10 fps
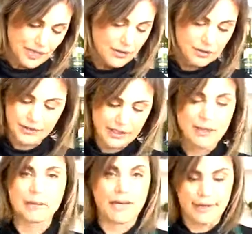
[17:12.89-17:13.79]
I don't really
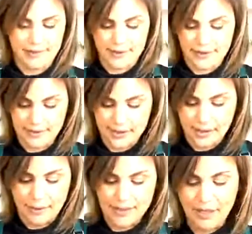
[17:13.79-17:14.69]
make pies. It's not,
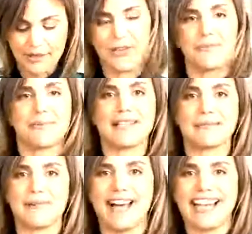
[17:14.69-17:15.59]
other than
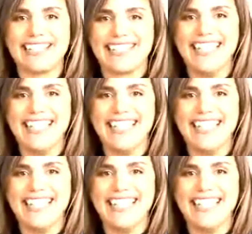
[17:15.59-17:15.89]
pizza pies,